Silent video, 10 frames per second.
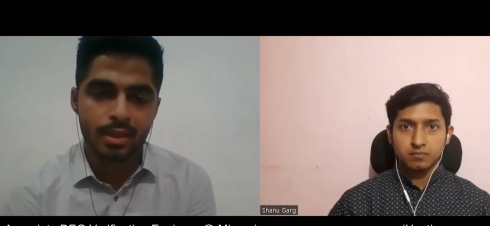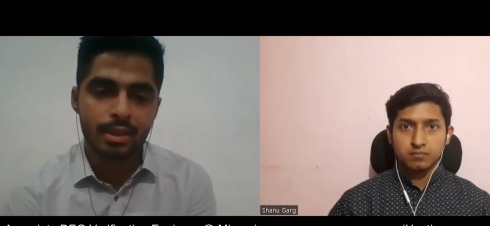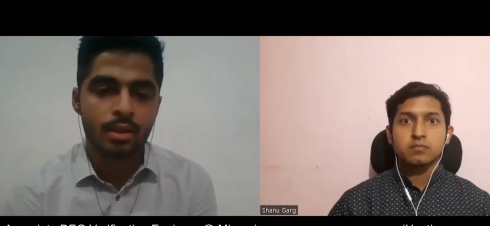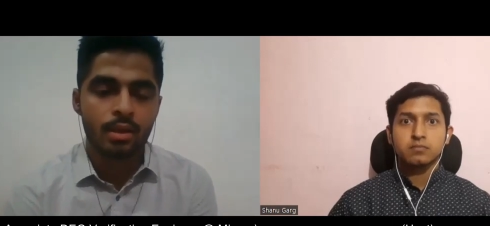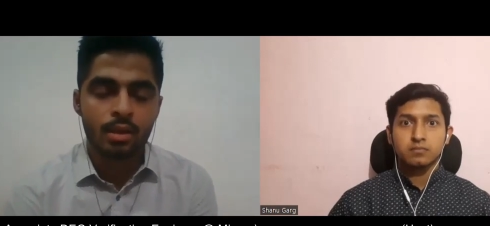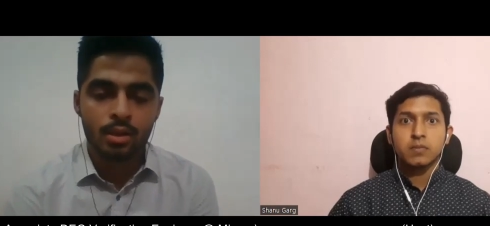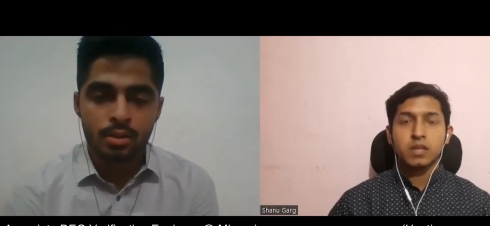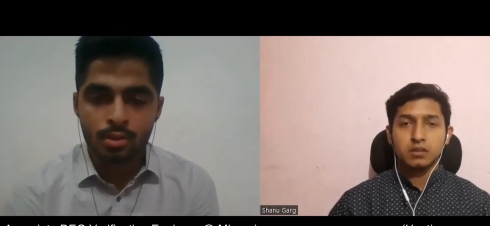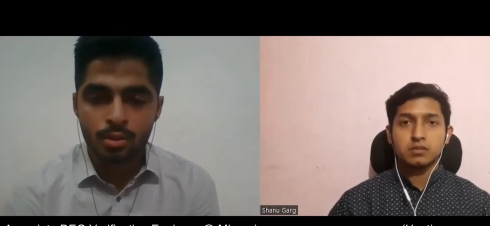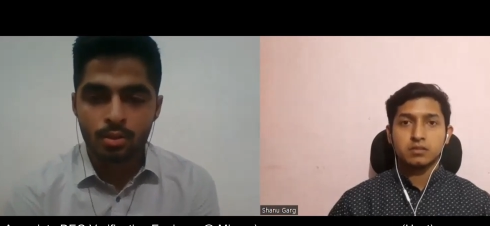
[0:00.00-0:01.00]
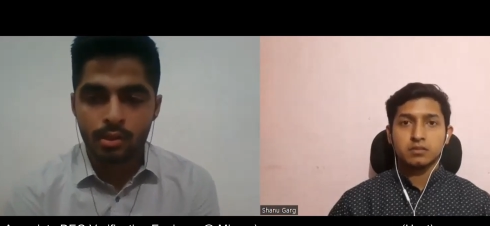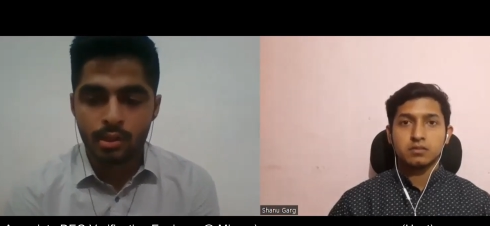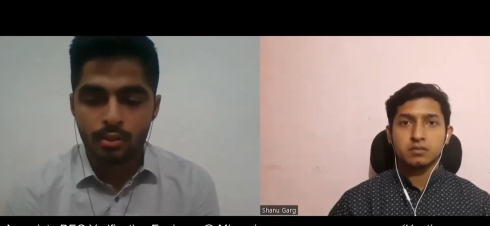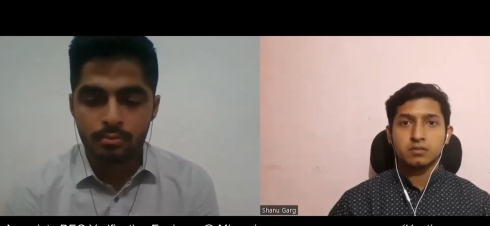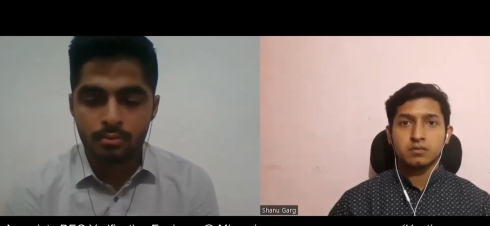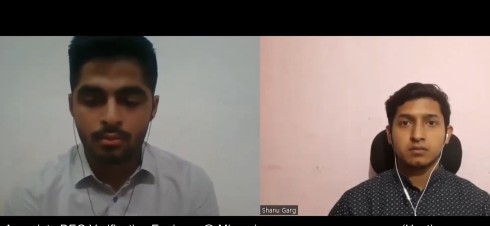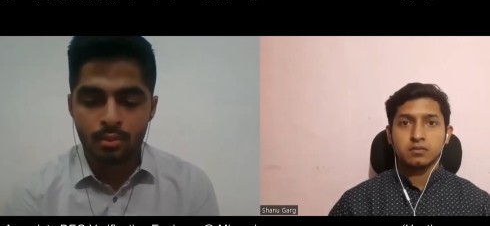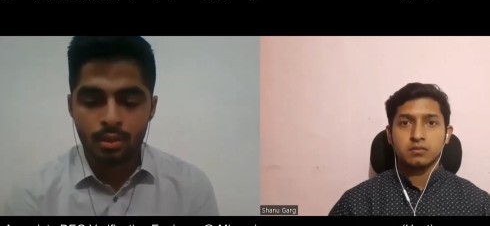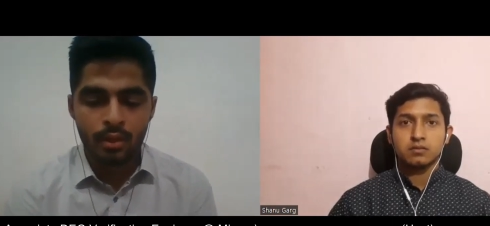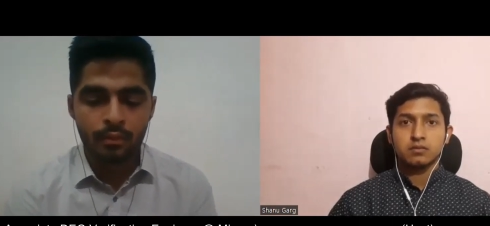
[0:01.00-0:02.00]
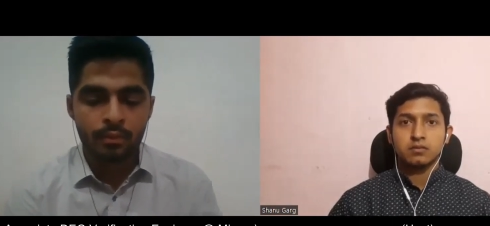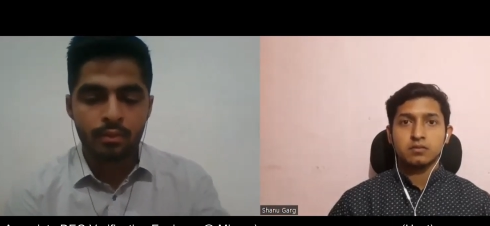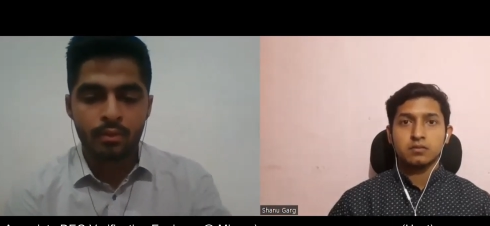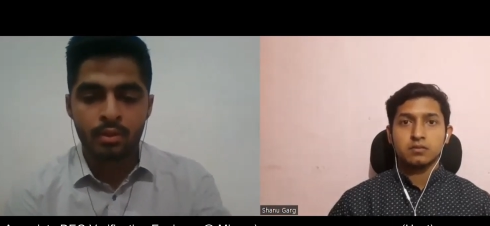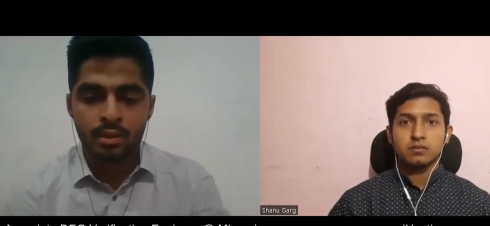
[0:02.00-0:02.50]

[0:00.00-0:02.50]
Speaker 1: right? Yeah. So if